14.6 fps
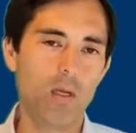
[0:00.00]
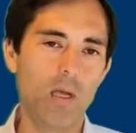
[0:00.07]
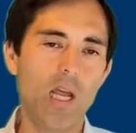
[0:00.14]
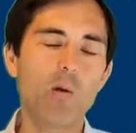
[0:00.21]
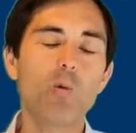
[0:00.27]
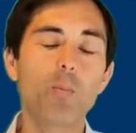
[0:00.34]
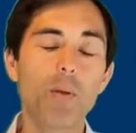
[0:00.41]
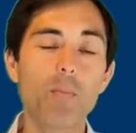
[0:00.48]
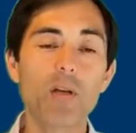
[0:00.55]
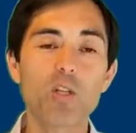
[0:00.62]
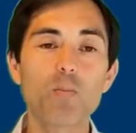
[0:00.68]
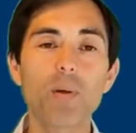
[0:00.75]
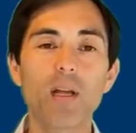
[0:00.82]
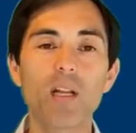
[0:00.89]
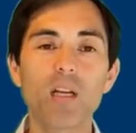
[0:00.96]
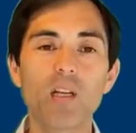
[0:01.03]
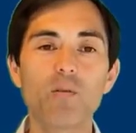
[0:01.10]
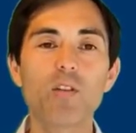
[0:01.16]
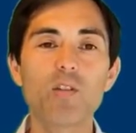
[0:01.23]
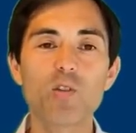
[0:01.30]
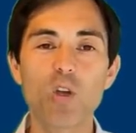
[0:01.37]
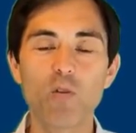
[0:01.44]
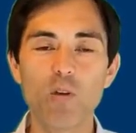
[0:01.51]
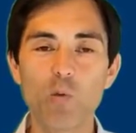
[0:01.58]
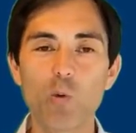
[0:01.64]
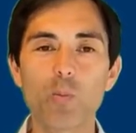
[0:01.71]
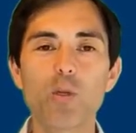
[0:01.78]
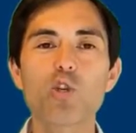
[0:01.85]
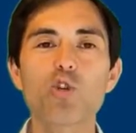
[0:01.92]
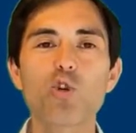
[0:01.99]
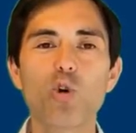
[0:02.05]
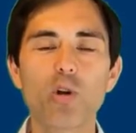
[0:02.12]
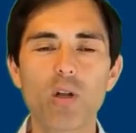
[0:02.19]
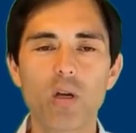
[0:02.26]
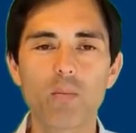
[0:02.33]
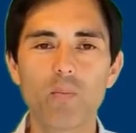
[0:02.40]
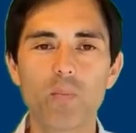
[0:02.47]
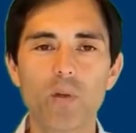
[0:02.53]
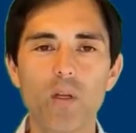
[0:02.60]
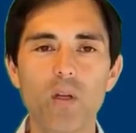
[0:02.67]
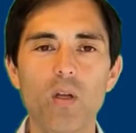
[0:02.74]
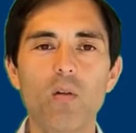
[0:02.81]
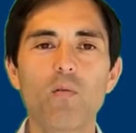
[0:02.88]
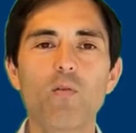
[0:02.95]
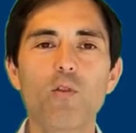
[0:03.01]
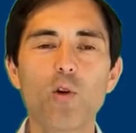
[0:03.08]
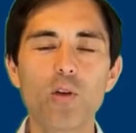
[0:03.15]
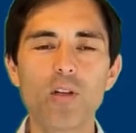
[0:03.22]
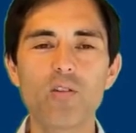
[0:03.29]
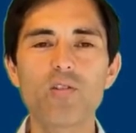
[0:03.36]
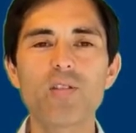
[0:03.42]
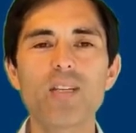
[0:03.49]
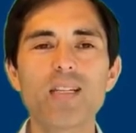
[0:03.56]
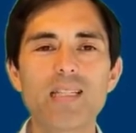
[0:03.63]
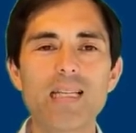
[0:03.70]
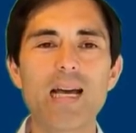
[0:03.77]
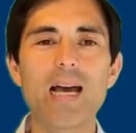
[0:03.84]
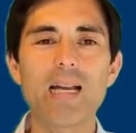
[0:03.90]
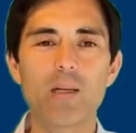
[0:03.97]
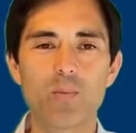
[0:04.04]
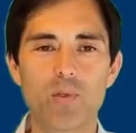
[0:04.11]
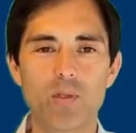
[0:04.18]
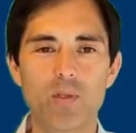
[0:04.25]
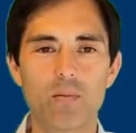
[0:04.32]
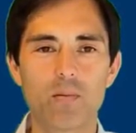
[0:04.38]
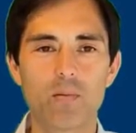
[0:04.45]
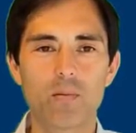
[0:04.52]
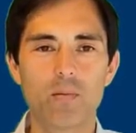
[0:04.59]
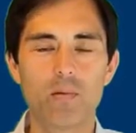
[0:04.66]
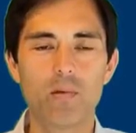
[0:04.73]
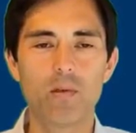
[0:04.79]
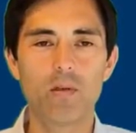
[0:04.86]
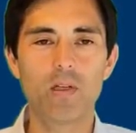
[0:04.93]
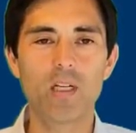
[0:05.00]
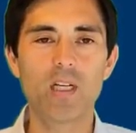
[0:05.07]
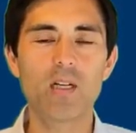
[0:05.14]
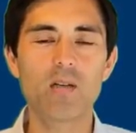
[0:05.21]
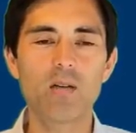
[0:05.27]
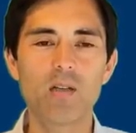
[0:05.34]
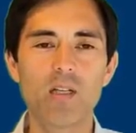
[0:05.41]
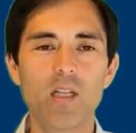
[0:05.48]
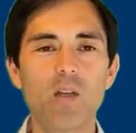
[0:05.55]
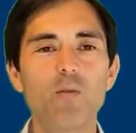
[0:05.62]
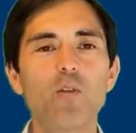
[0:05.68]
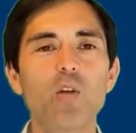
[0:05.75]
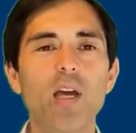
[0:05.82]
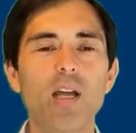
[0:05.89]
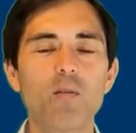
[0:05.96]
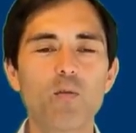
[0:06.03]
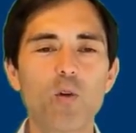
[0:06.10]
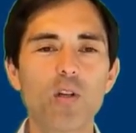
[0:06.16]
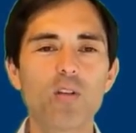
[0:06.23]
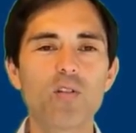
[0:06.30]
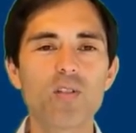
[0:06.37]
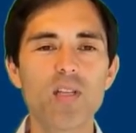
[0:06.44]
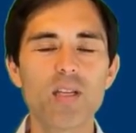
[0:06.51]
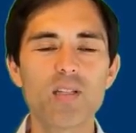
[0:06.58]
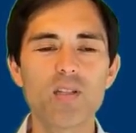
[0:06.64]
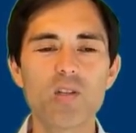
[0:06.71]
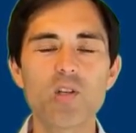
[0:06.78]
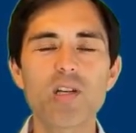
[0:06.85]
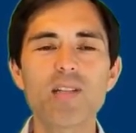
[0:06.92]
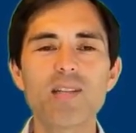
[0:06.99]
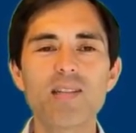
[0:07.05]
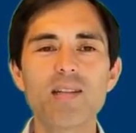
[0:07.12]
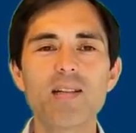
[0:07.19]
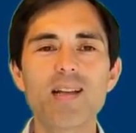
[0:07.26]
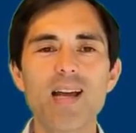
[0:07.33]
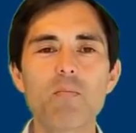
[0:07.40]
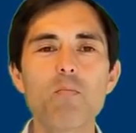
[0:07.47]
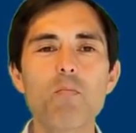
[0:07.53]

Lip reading: It would be much better if the survey would be shorter, 40 to 60 items. If you add 40 to 60, you can still add